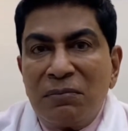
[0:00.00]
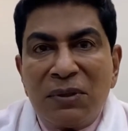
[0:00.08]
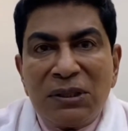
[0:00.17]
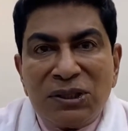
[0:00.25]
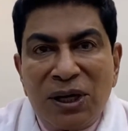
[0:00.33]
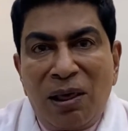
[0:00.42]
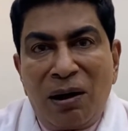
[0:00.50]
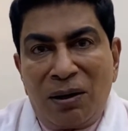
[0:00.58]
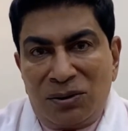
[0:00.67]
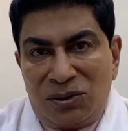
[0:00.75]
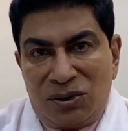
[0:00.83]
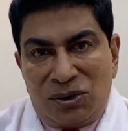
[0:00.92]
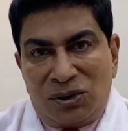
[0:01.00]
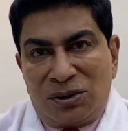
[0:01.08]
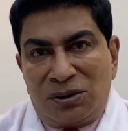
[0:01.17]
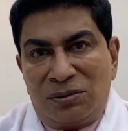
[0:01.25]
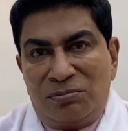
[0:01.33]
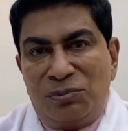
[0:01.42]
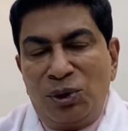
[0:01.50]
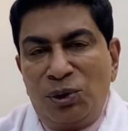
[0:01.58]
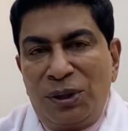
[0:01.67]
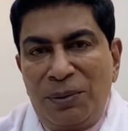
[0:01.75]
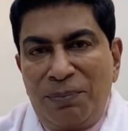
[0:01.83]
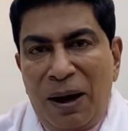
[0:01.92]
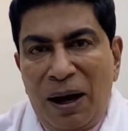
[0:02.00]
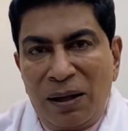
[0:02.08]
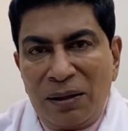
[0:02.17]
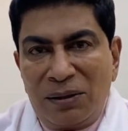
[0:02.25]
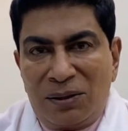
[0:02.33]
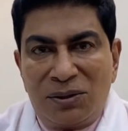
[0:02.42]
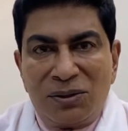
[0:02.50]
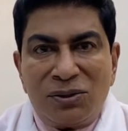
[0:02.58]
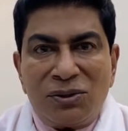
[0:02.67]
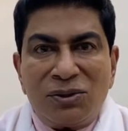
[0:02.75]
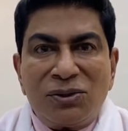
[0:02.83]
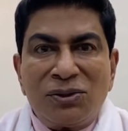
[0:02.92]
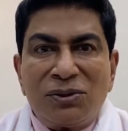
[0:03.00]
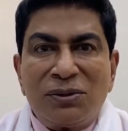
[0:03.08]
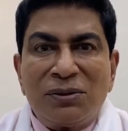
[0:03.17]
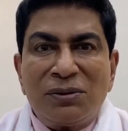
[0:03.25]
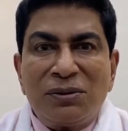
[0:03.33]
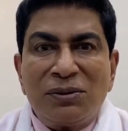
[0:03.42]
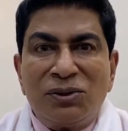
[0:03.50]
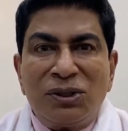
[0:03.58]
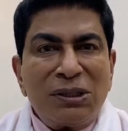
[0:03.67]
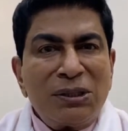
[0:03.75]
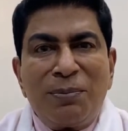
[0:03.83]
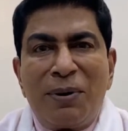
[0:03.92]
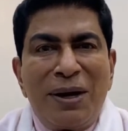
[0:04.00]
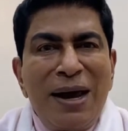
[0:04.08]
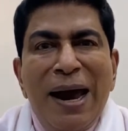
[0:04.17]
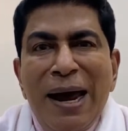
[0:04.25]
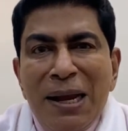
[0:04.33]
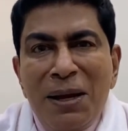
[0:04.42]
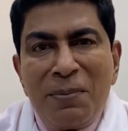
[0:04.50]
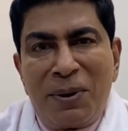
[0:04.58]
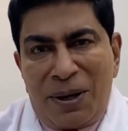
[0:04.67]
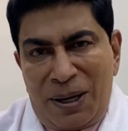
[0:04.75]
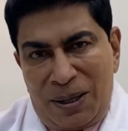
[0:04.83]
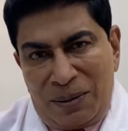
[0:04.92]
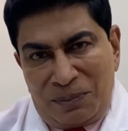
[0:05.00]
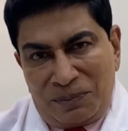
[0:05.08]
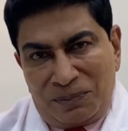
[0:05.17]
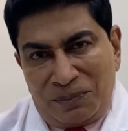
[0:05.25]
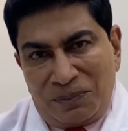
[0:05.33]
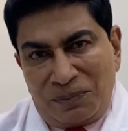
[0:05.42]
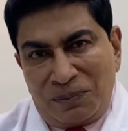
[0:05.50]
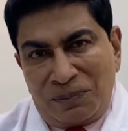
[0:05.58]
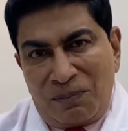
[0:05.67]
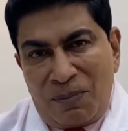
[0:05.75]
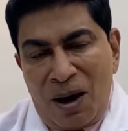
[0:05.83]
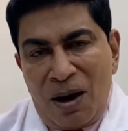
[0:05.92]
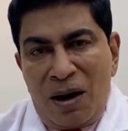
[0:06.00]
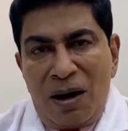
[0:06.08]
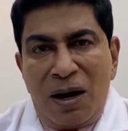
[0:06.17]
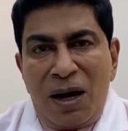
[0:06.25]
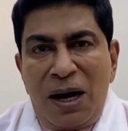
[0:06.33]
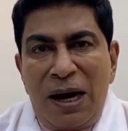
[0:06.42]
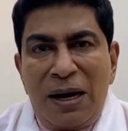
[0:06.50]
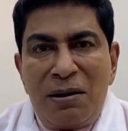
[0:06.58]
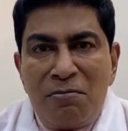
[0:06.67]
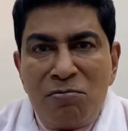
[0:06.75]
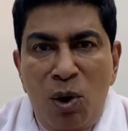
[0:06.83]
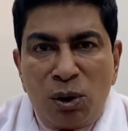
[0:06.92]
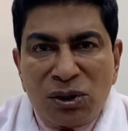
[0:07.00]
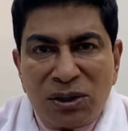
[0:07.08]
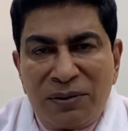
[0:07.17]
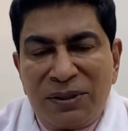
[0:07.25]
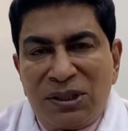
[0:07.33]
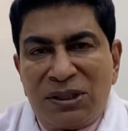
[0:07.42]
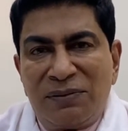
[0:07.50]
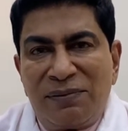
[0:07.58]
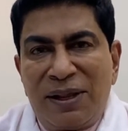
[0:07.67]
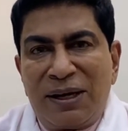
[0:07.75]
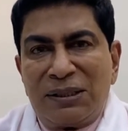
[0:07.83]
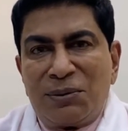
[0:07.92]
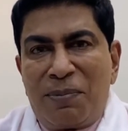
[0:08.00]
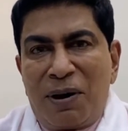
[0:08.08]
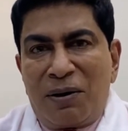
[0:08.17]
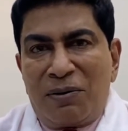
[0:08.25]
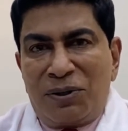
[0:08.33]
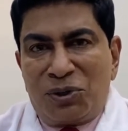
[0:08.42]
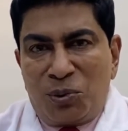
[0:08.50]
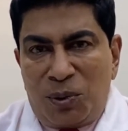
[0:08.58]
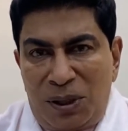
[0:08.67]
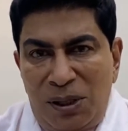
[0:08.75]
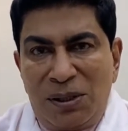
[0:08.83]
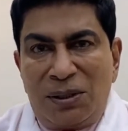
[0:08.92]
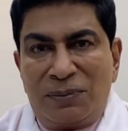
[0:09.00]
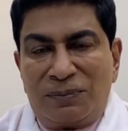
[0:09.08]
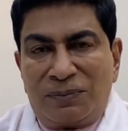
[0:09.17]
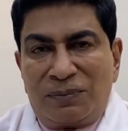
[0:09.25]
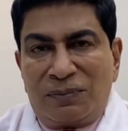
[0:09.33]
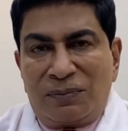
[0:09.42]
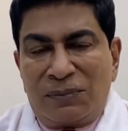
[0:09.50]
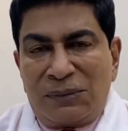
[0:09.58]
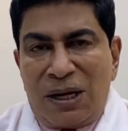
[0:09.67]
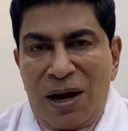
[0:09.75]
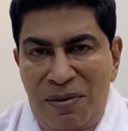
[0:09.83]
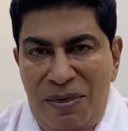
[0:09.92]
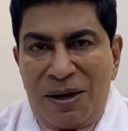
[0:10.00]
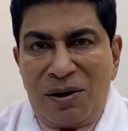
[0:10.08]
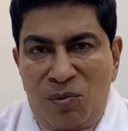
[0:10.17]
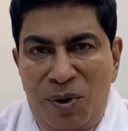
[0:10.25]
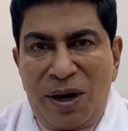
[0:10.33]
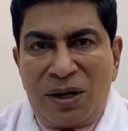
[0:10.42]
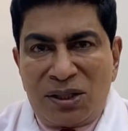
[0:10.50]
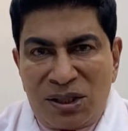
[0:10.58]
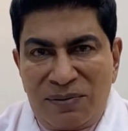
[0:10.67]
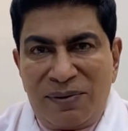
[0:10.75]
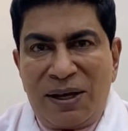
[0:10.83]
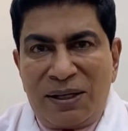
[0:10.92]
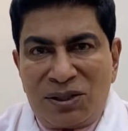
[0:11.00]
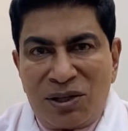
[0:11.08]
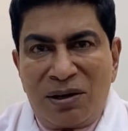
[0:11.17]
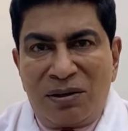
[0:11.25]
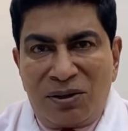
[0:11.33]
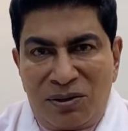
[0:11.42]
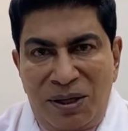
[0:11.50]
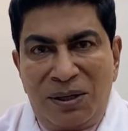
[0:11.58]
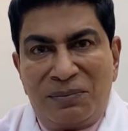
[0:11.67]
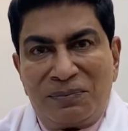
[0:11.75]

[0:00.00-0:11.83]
Salons, beauty parlors, just about anybody. In most of the civilized part of this world, and I think we are a civilized country,